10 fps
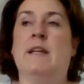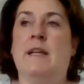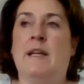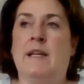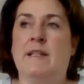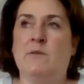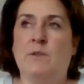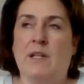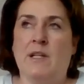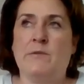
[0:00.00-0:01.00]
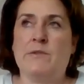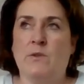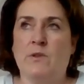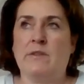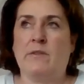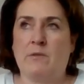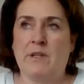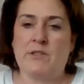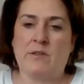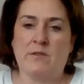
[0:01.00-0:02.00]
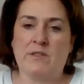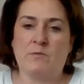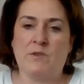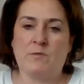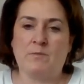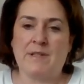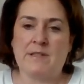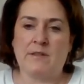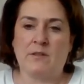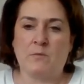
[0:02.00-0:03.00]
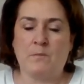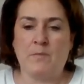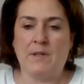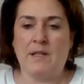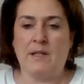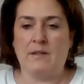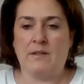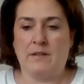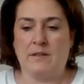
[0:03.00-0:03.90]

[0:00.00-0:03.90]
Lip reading: and we have certain thresholds which must not be